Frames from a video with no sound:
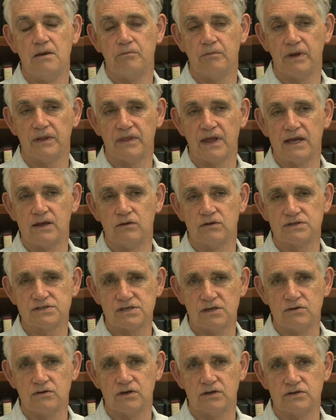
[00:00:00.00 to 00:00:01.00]
but they
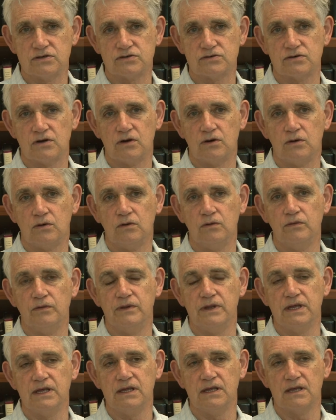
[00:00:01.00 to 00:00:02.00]
also control
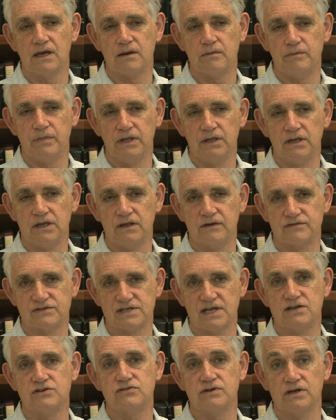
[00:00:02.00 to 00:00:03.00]
the ability of
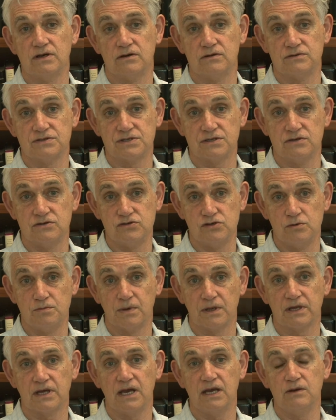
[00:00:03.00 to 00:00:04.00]
centrioles to
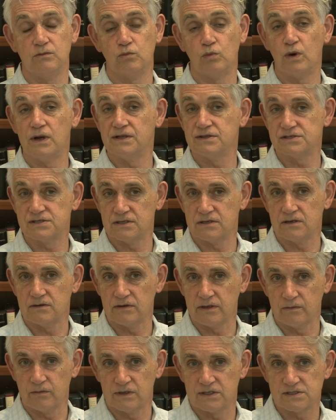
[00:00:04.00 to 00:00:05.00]
duplicate once and
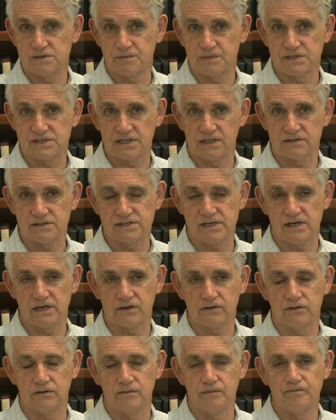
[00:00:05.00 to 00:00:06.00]
only once per cell
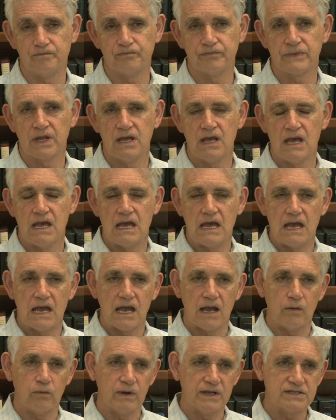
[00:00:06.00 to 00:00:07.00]
cycle.
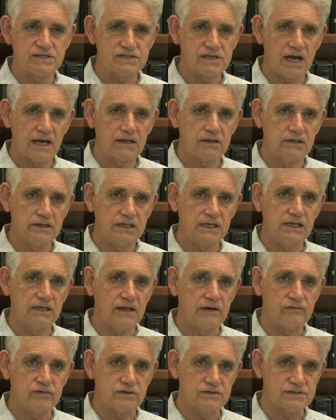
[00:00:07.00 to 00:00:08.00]
And when Cyclin E
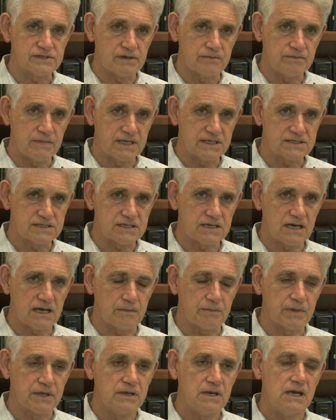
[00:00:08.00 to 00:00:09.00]
levels are messed
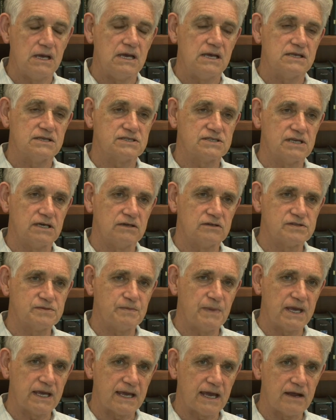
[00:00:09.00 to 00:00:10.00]
up, cells
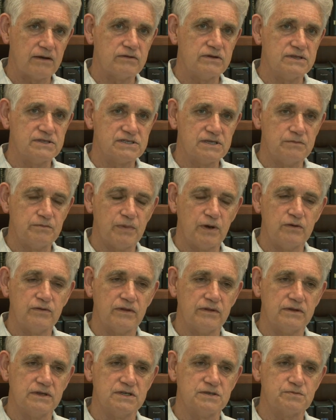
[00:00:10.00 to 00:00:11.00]
make errors in both
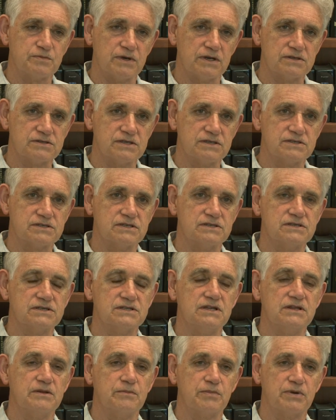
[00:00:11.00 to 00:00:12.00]
of these processes,
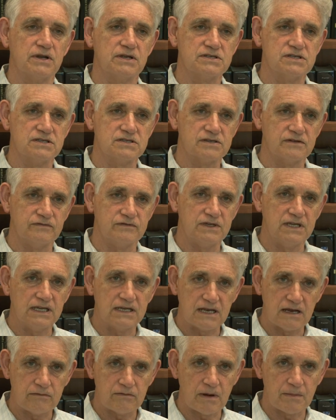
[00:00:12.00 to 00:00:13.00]
in the process of
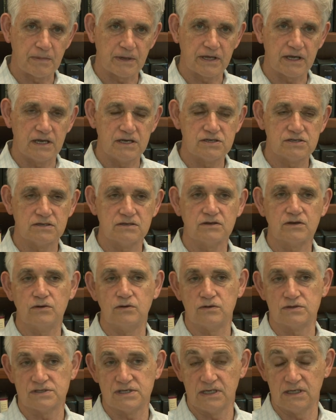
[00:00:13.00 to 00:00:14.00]
DNA replication
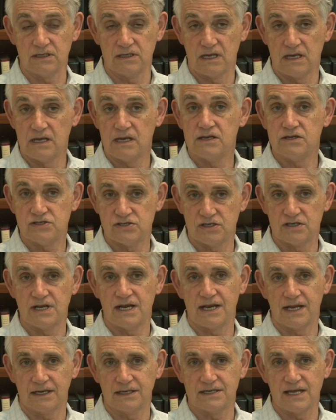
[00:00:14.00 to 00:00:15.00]
causing
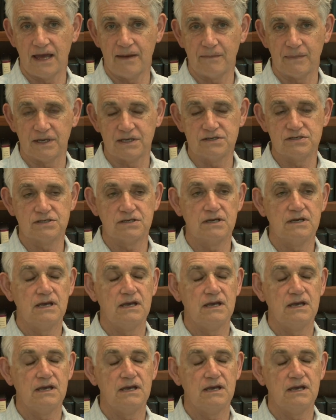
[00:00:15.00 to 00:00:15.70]
genetic damage,